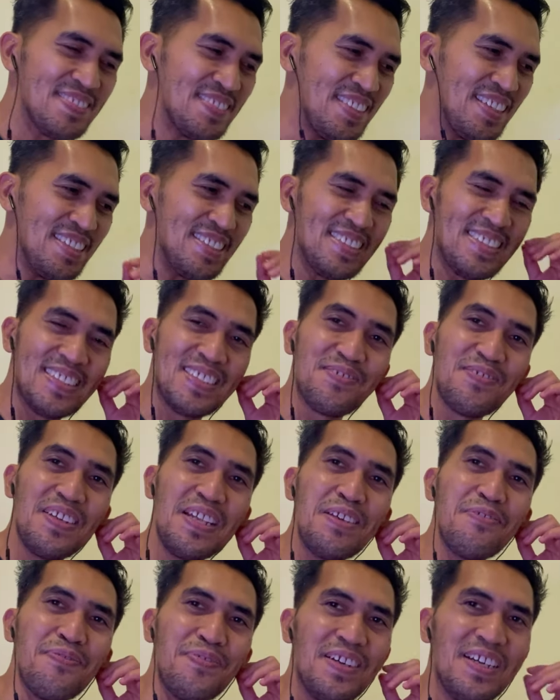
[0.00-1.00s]
it's
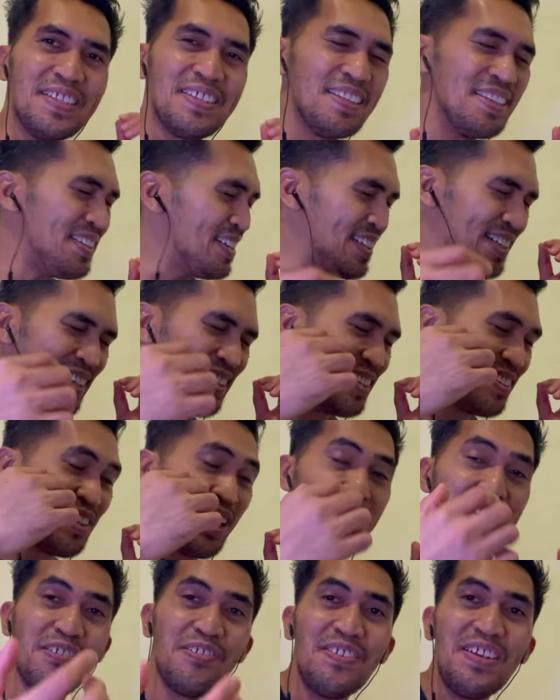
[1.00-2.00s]
really fun and
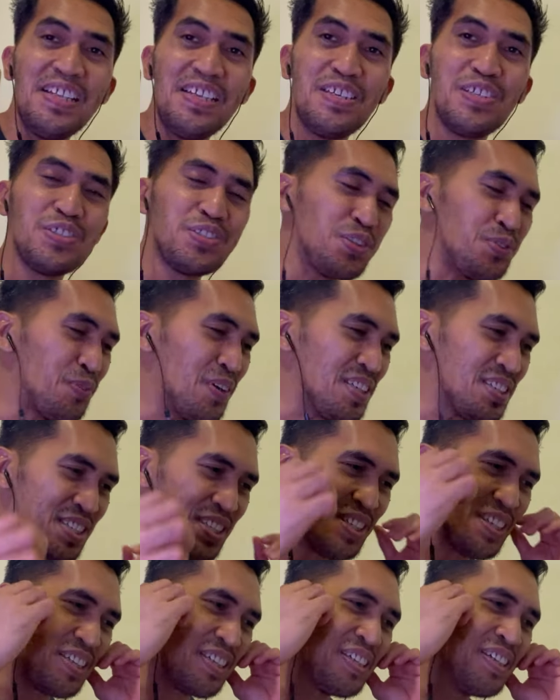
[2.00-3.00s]
i really enjoy
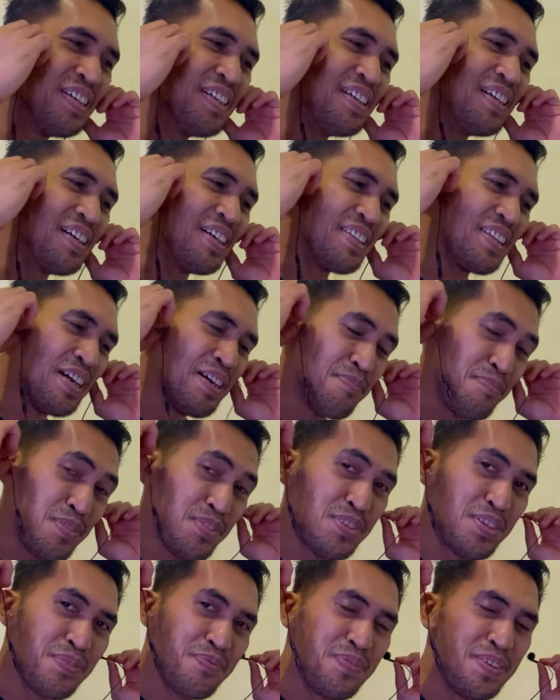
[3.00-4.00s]
watching the
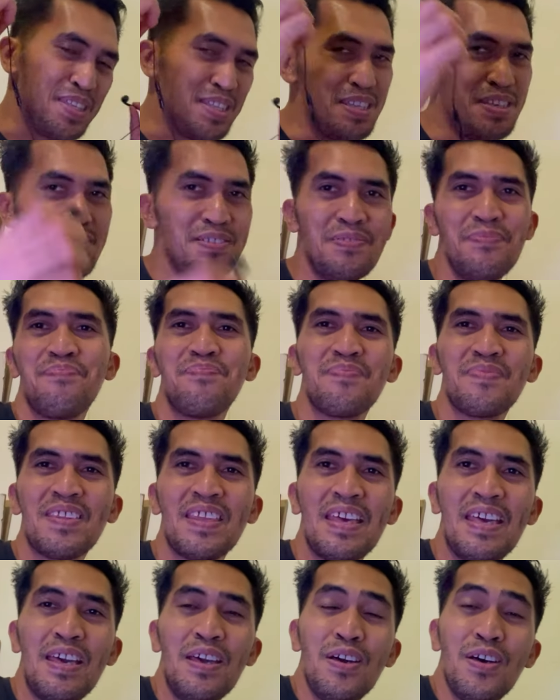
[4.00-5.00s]
music video
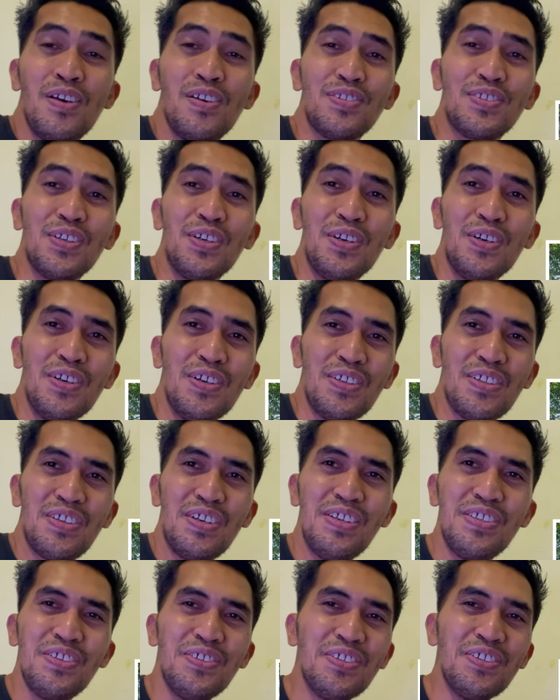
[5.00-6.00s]
so
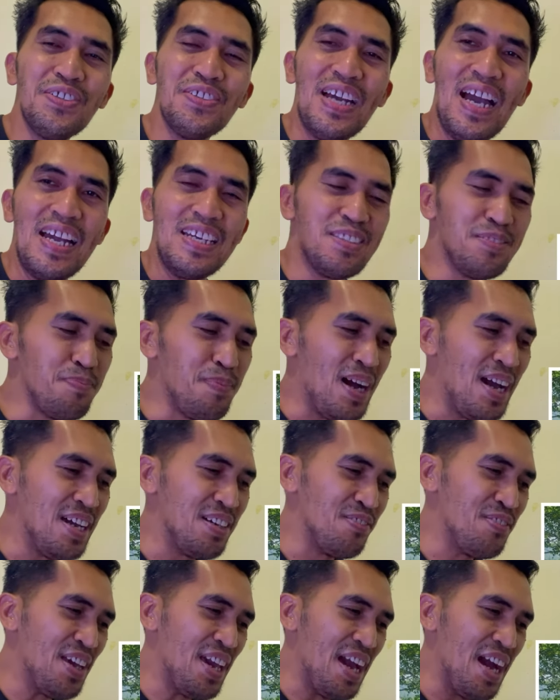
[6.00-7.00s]
there you go guys, my
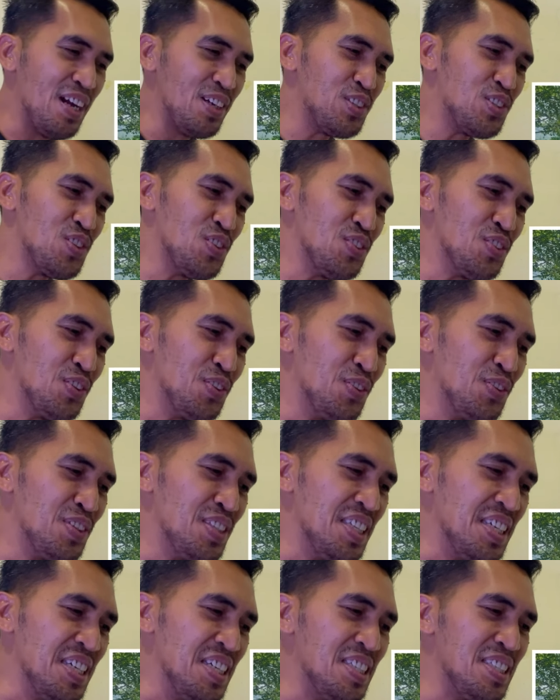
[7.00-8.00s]
reaction on
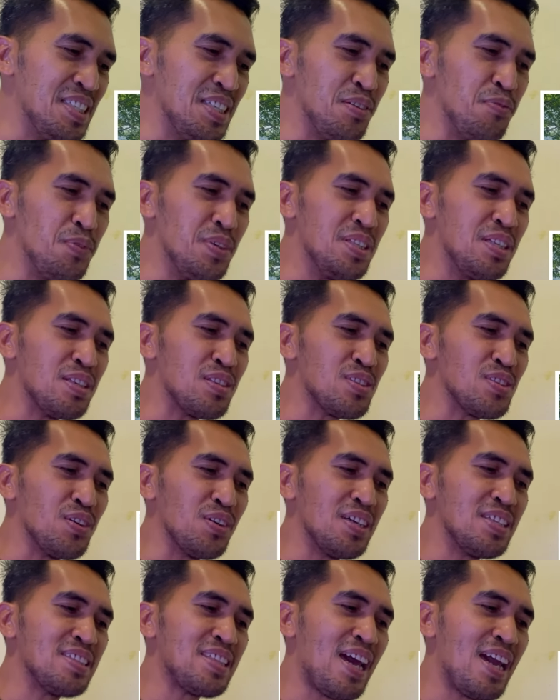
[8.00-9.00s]
Nissy with the
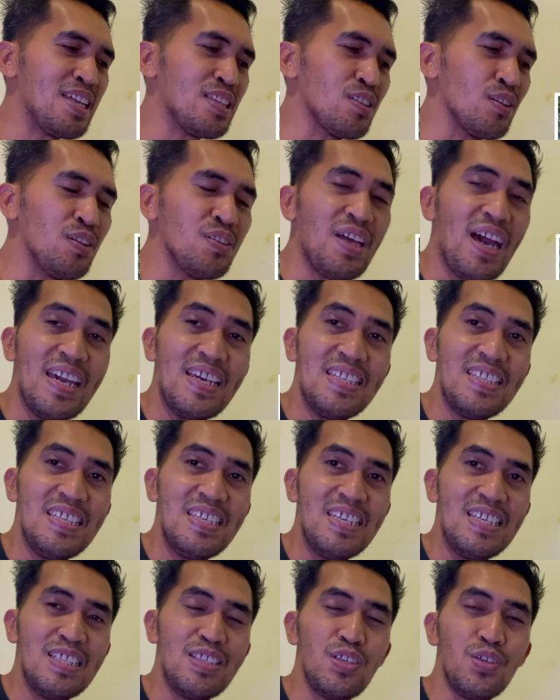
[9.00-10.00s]
song entitled I
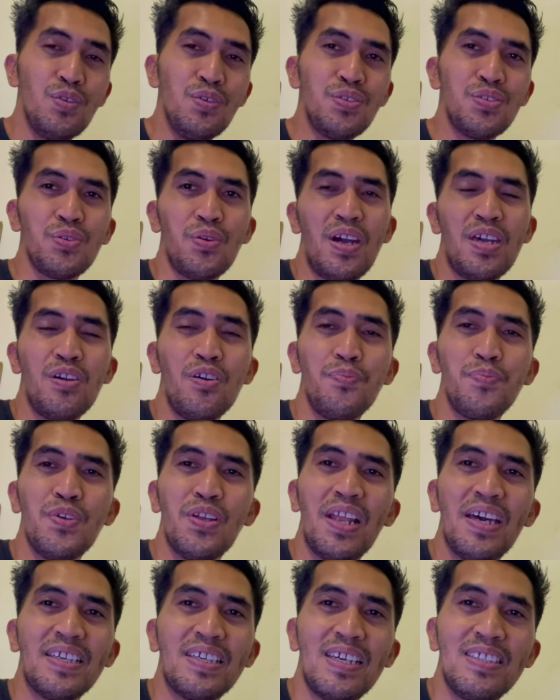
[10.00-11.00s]
Need You. So I hope you
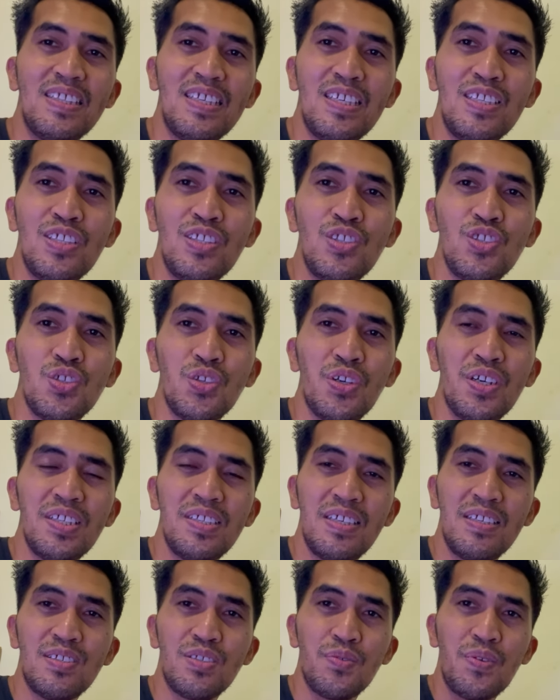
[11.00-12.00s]
like and enjoy
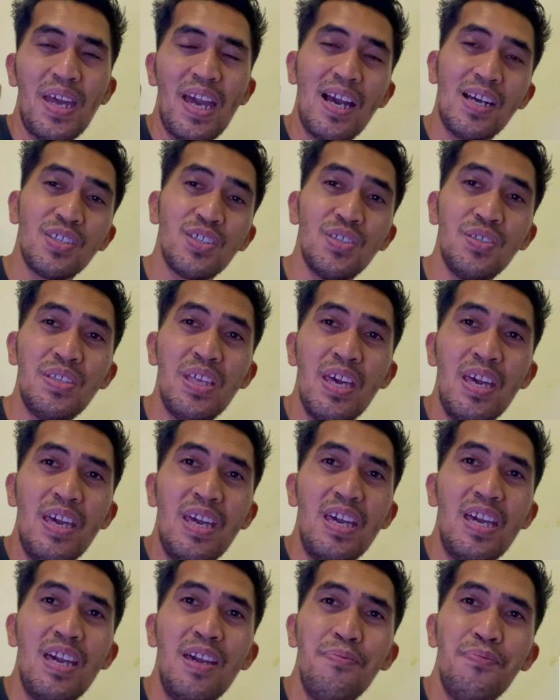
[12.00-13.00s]
this reaction.
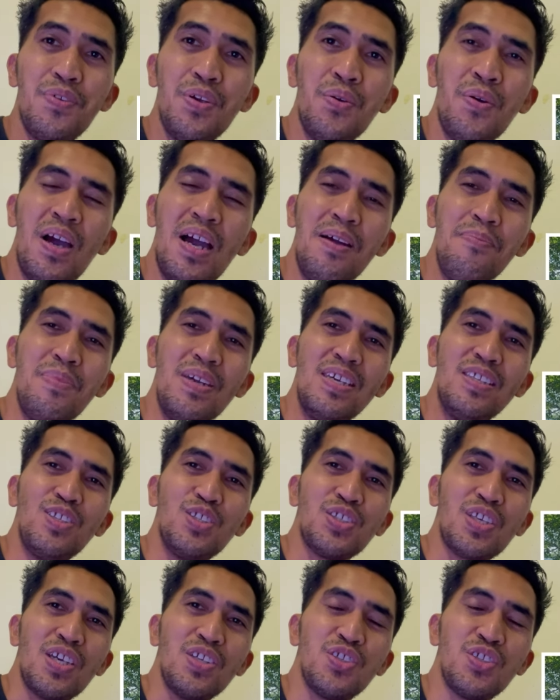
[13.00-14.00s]
If you have any
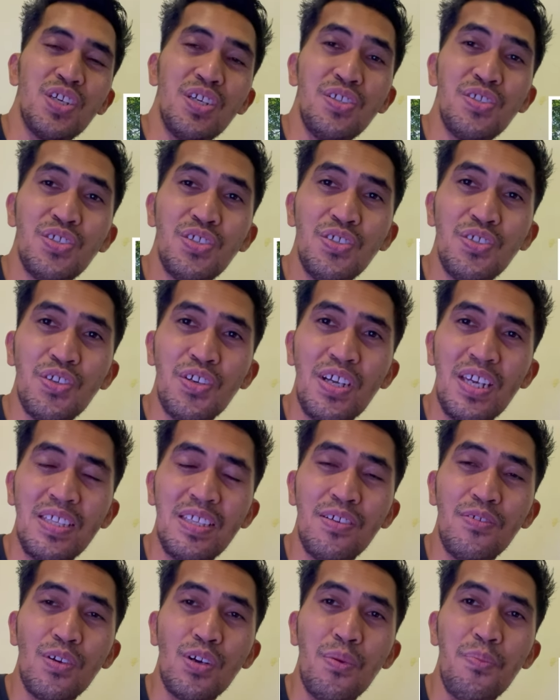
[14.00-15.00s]
suggestion or
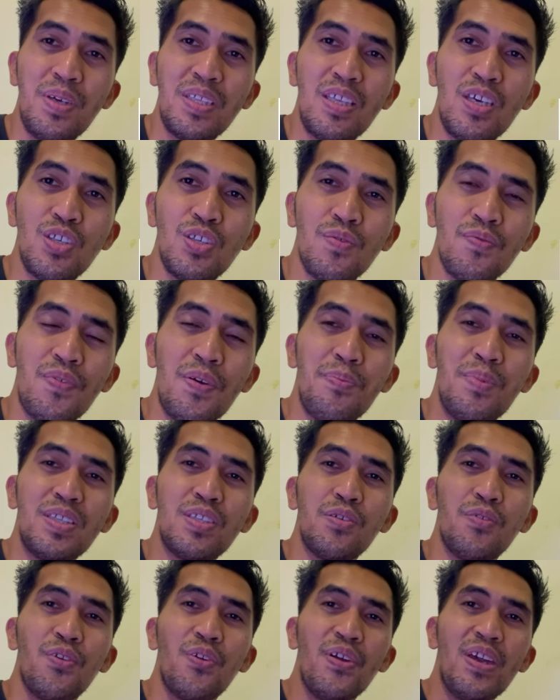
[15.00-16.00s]
any recommendation for me
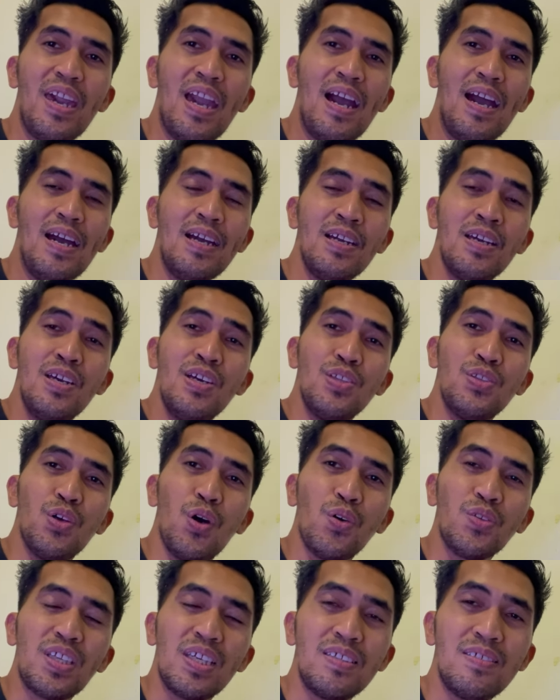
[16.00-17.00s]
to react,
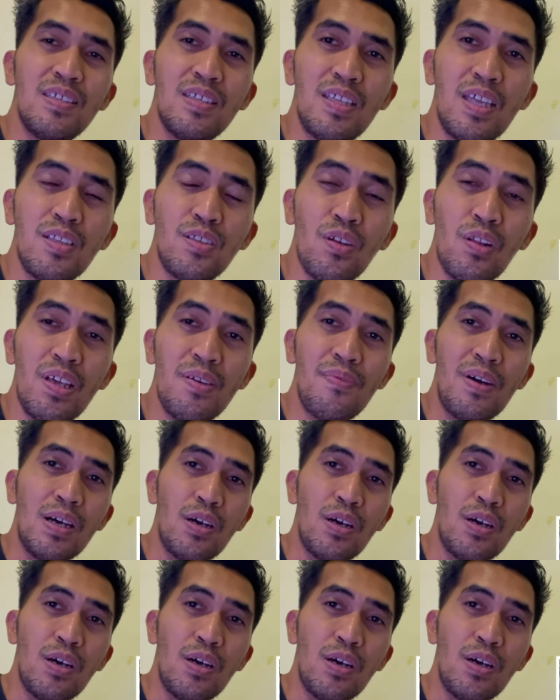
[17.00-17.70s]
don't hesitate to leave a